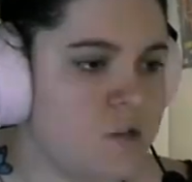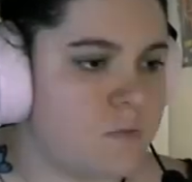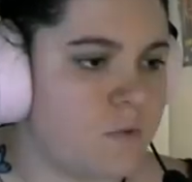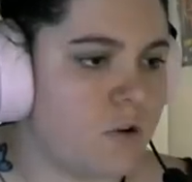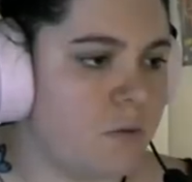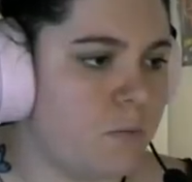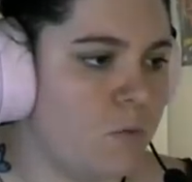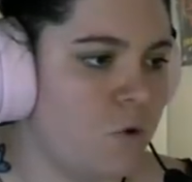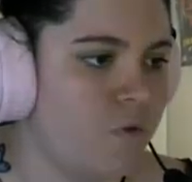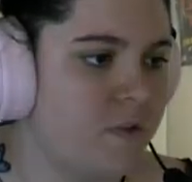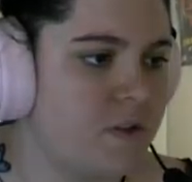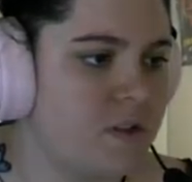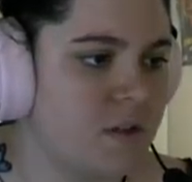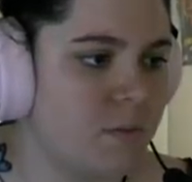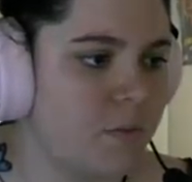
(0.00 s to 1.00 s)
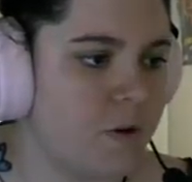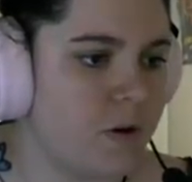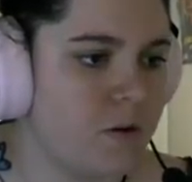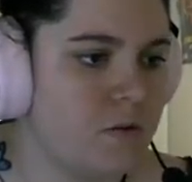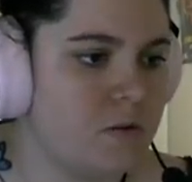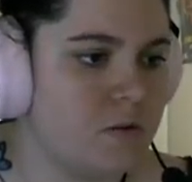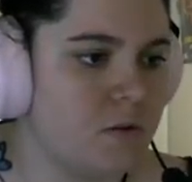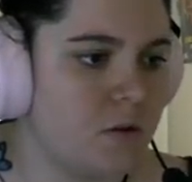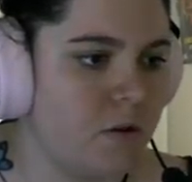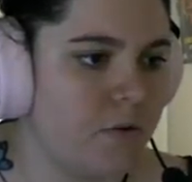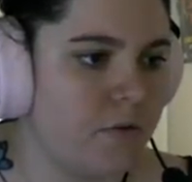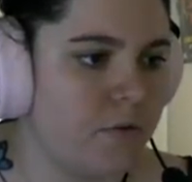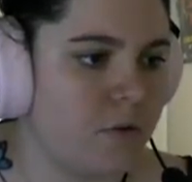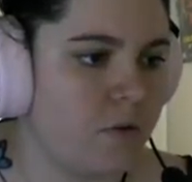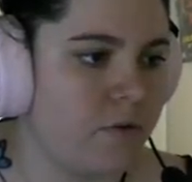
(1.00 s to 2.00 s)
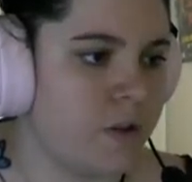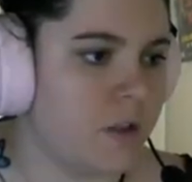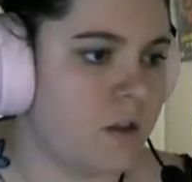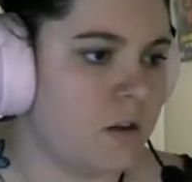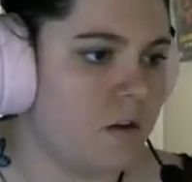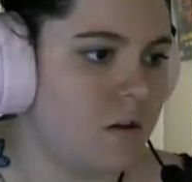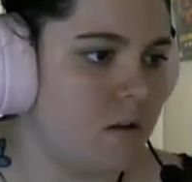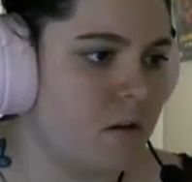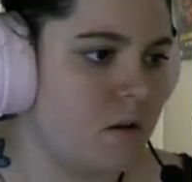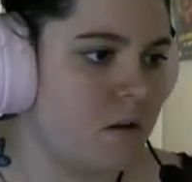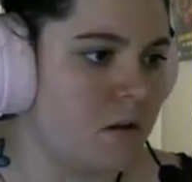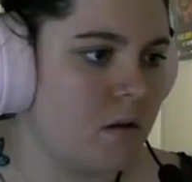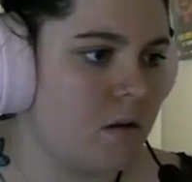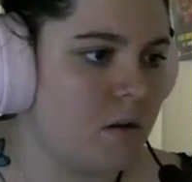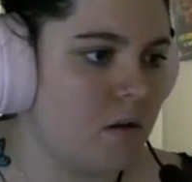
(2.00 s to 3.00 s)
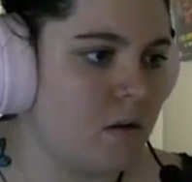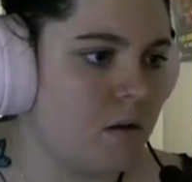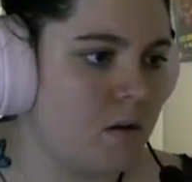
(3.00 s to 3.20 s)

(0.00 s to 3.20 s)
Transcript: board and move it somewhere stick. else? Or no, not really? Yeah,